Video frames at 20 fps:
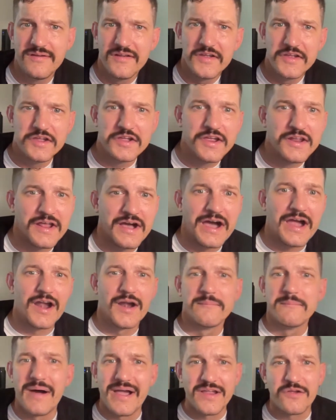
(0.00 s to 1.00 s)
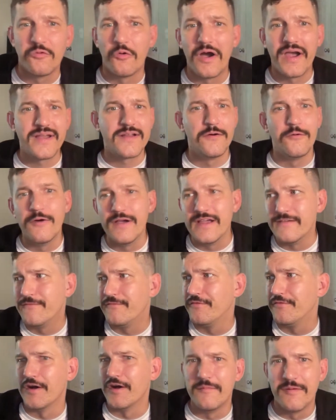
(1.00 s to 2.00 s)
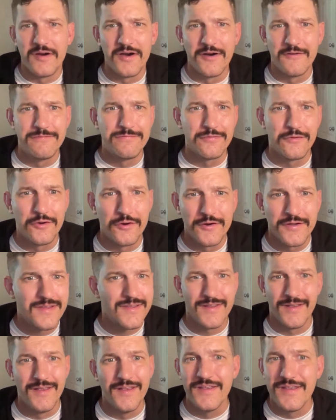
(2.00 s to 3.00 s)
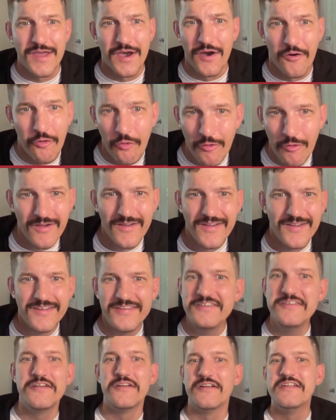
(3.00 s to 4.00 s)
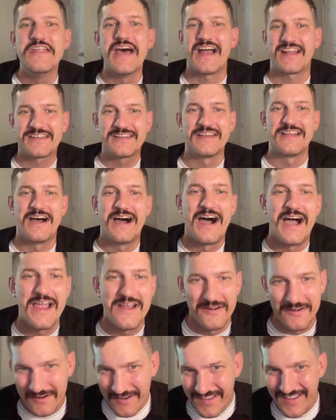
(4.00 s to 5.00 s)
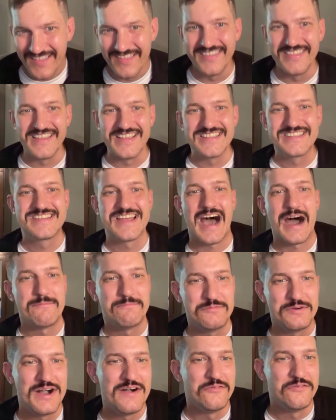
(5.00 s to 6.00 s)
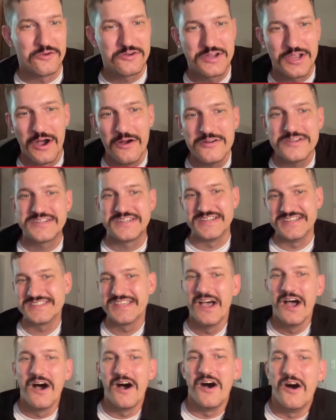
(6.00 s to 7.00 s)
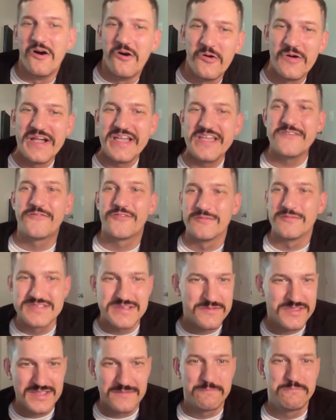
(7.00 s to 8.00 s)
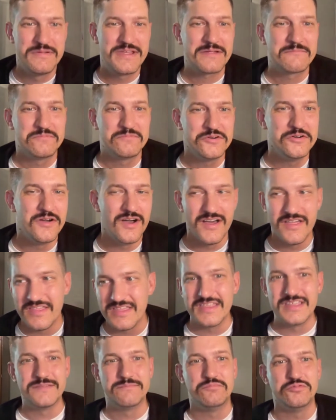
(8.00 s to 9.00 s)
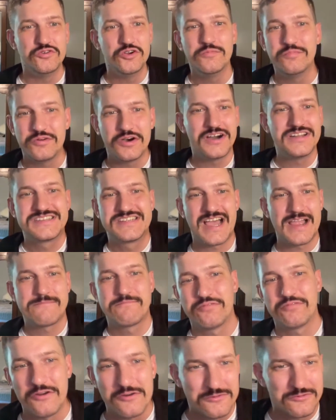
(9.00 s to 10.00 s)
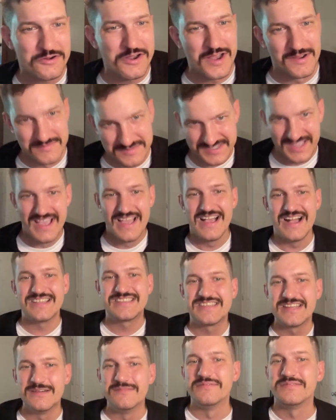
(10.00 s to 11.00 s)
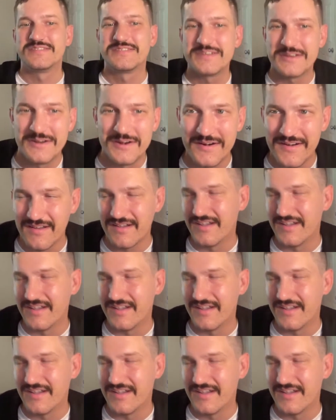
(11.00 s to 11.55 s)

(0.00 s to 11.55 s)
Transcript: You're going to hire Mike White away from Florida? No. You're not going to hire these top-level coaches away from some of these big blue blood type programs. That's an absurd.